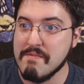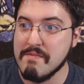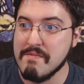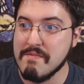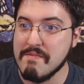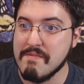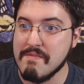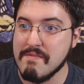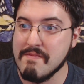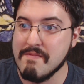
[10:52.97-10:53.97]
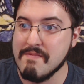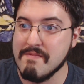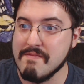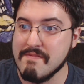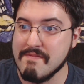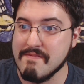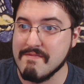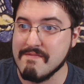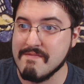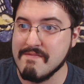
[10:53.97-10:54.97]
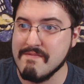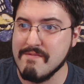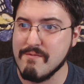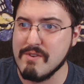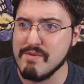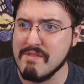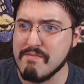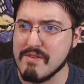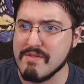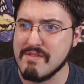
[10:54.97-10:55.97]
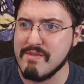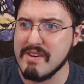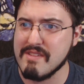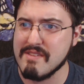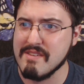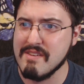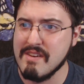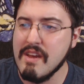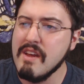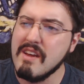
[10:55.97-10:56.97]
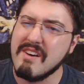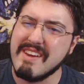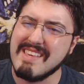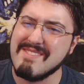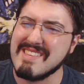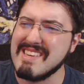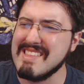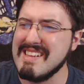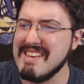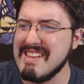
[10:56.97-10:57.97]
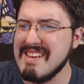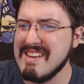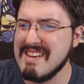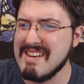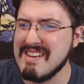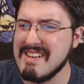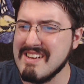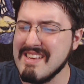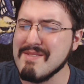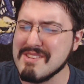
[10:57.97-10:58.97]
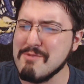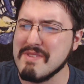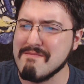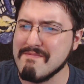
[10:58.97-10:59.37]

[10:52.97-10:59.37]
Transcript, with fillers: I sure did, Zero Two. Thank you. What's with the bird with two heads? Oh yeah, that was the thing so they did. Beautiful. That was stupid.